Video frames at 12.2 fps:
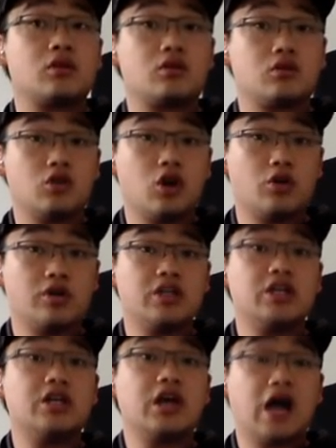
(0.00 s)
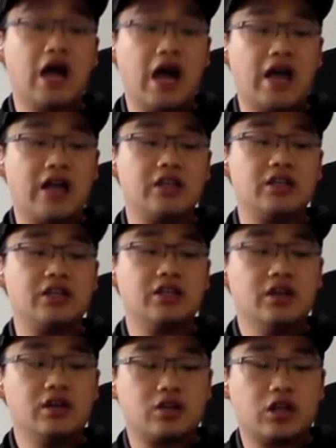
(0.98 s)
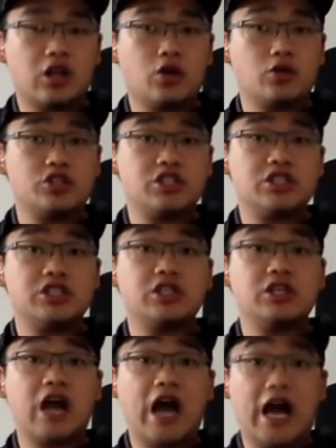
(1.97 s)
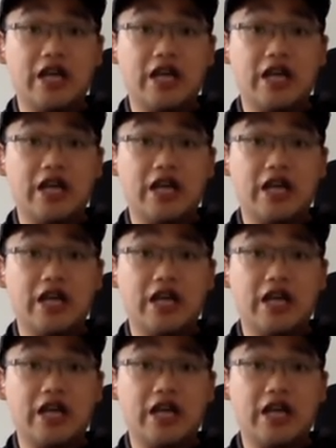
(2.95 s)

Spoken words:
low E, high E, low G, high